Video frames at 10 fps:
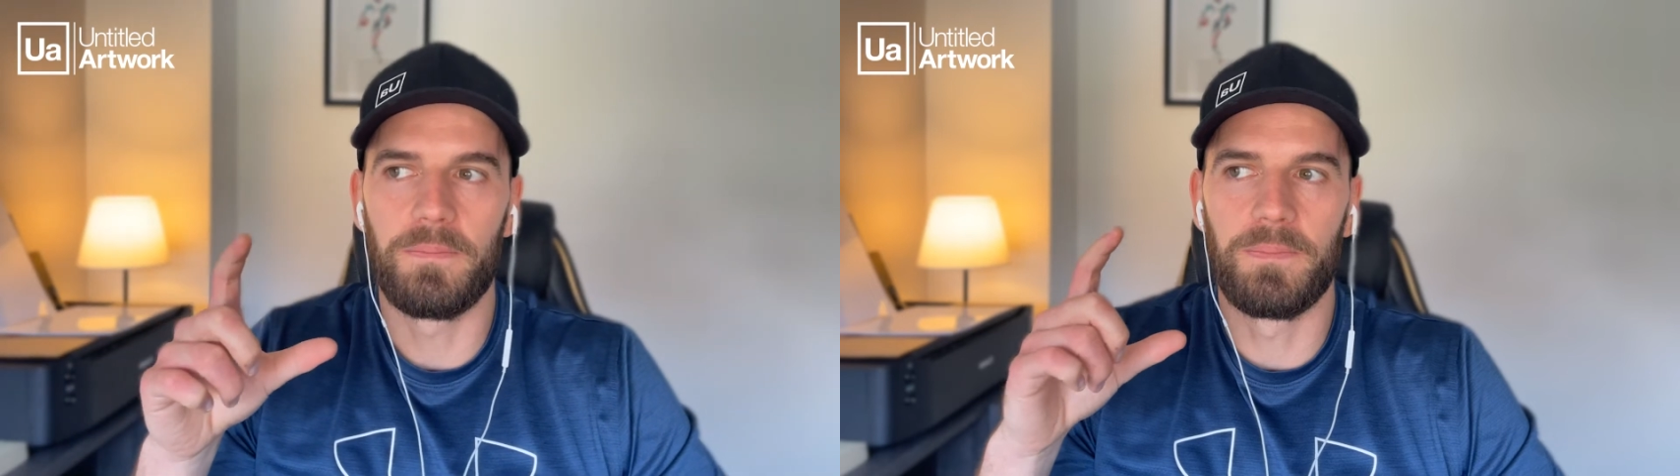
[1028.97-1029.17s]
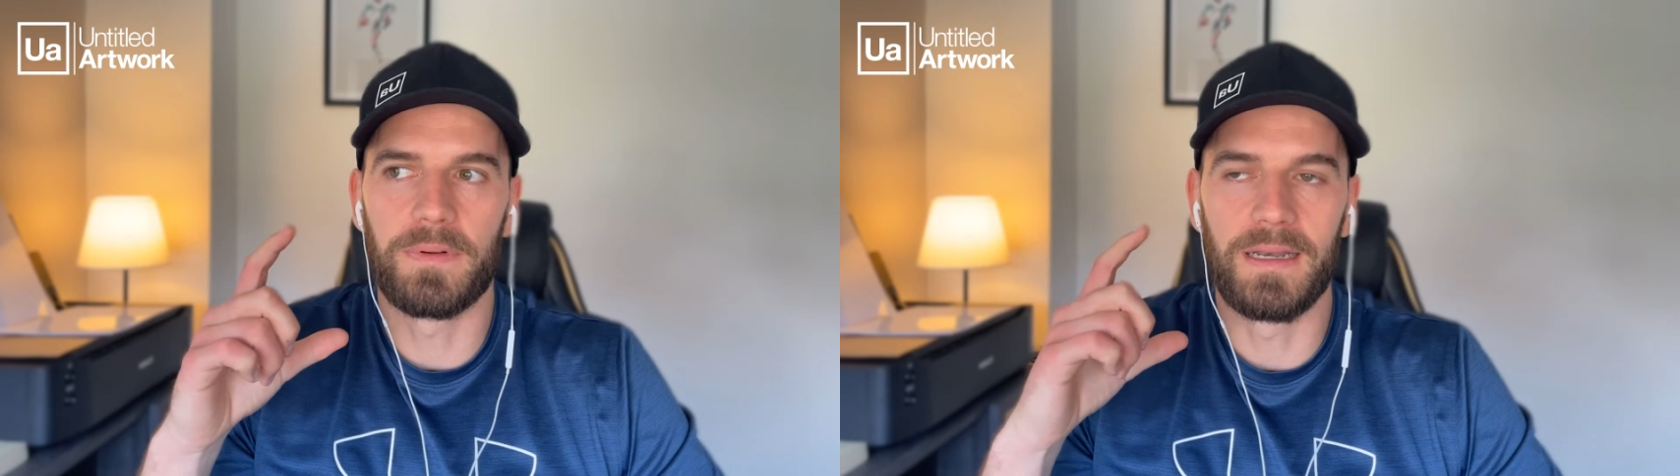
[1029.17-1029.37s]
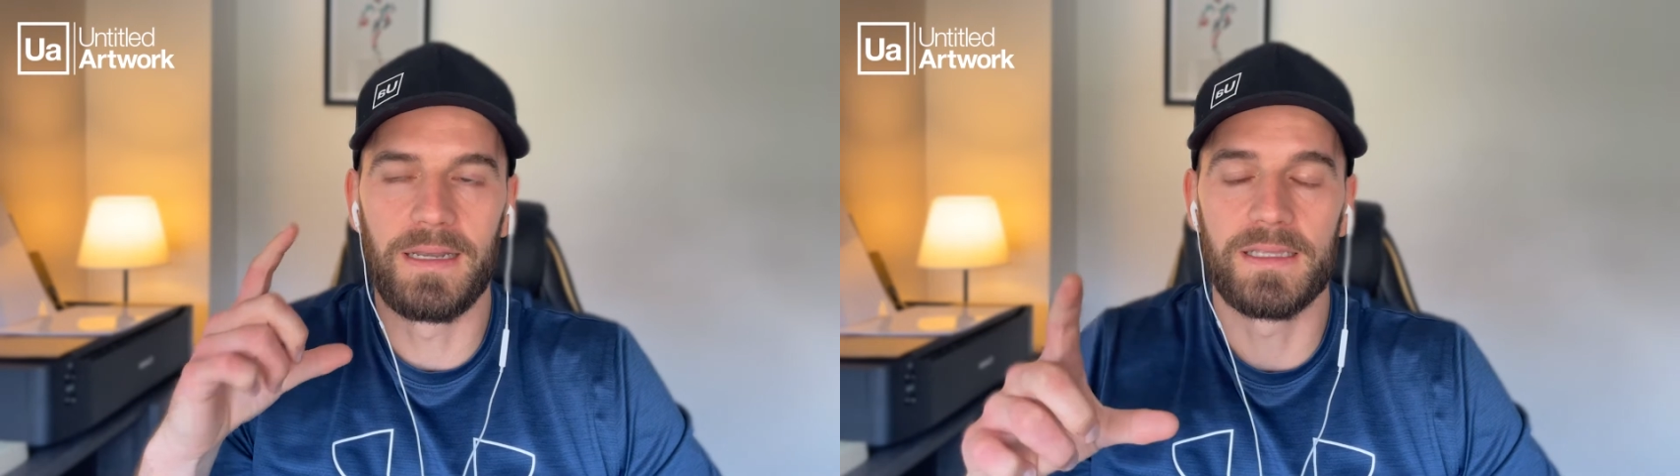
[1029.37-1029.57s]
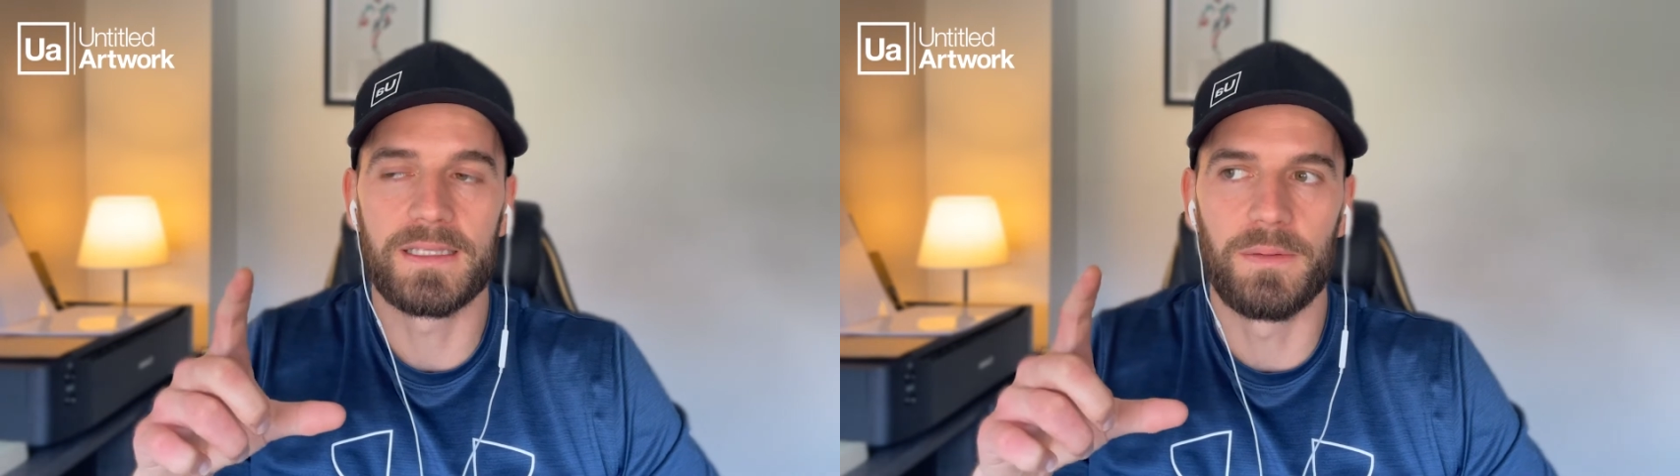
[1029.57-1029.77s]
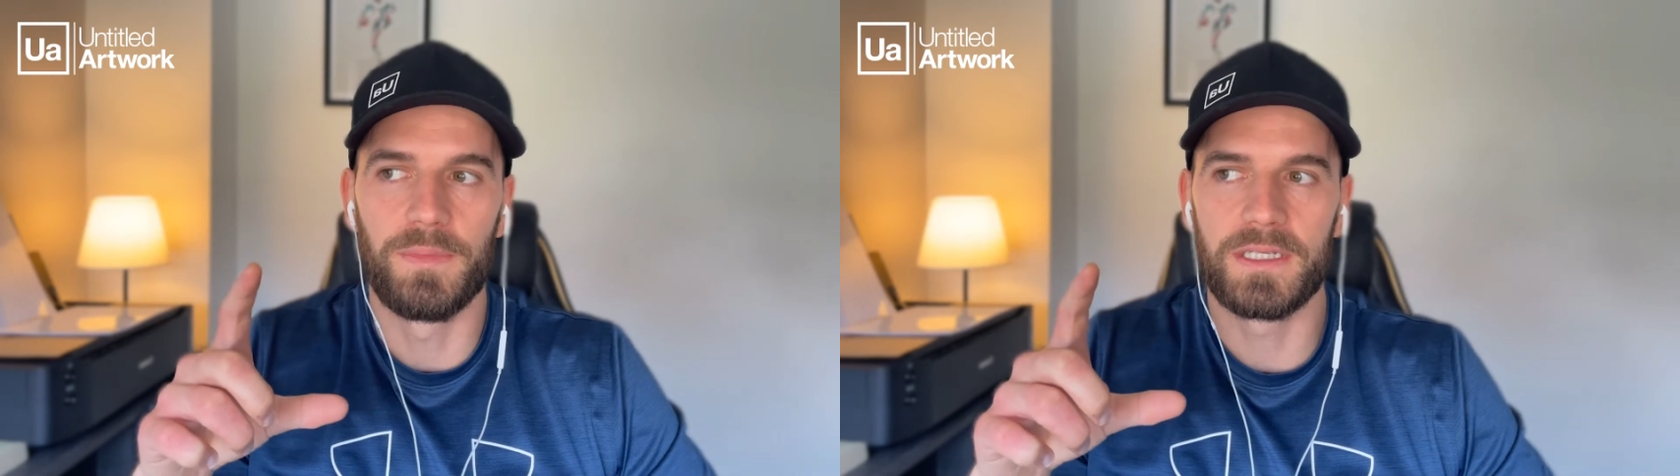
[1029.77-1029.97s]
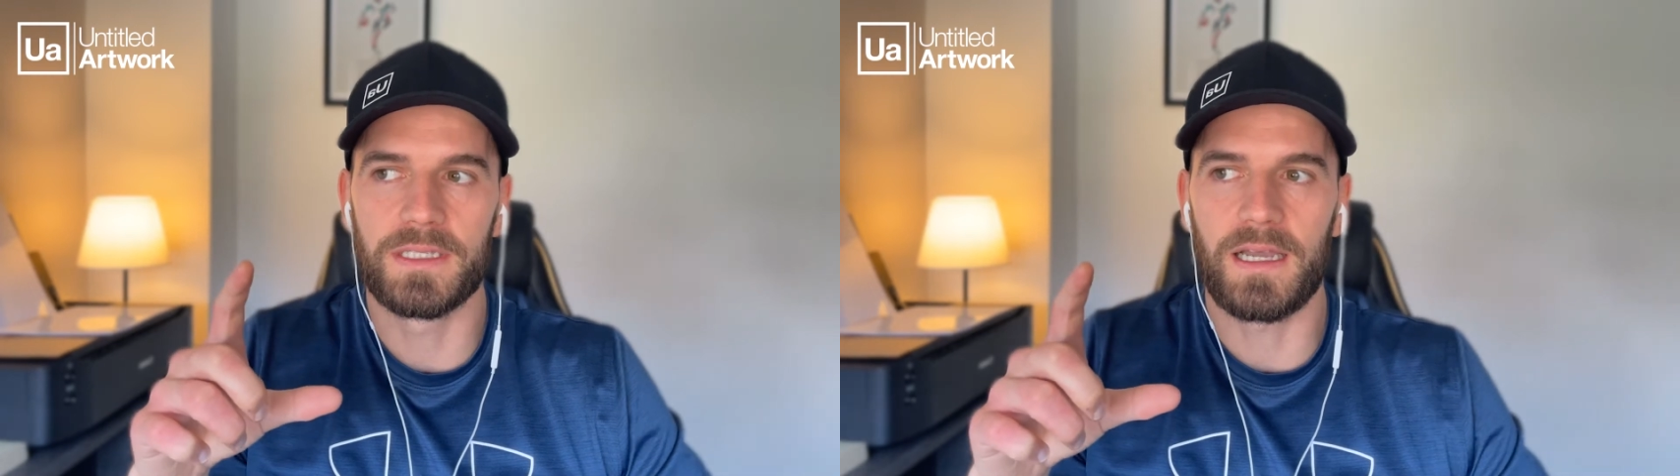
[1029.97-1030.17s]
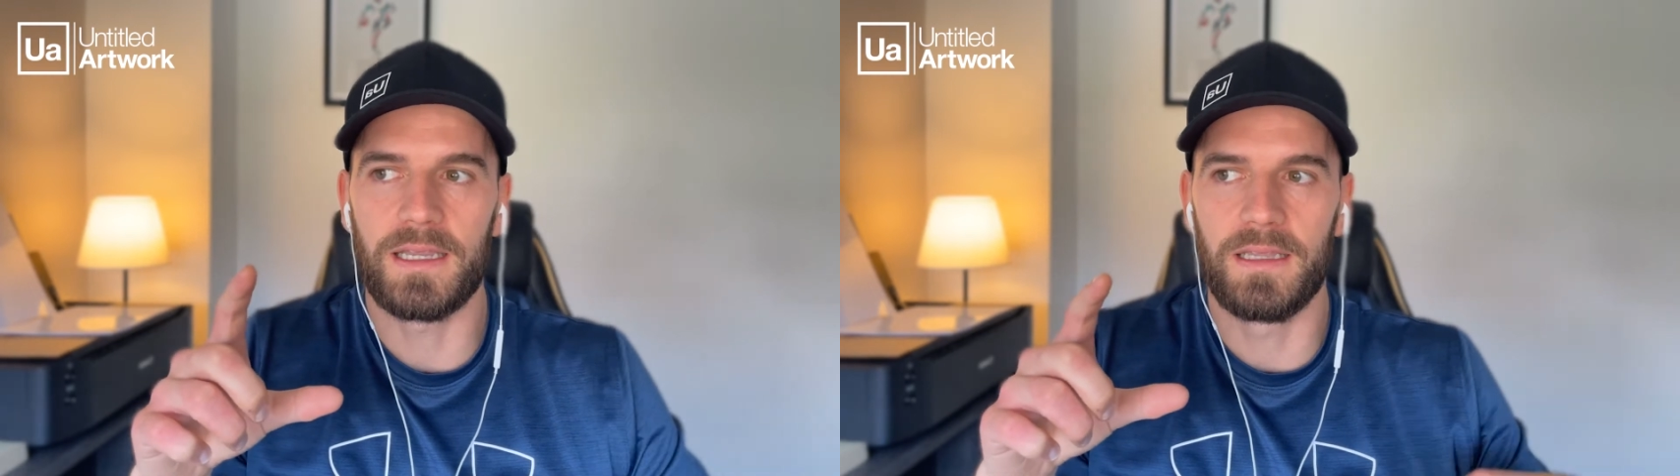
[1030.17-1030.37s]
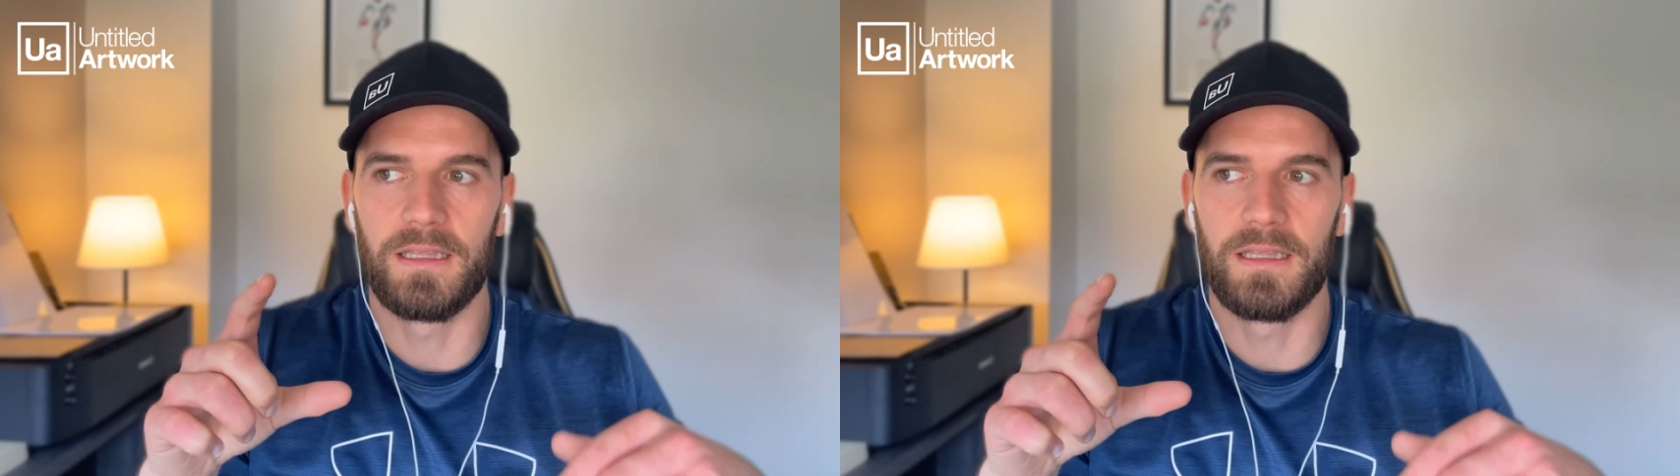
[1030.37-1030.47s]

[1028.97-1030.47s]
brilliant image that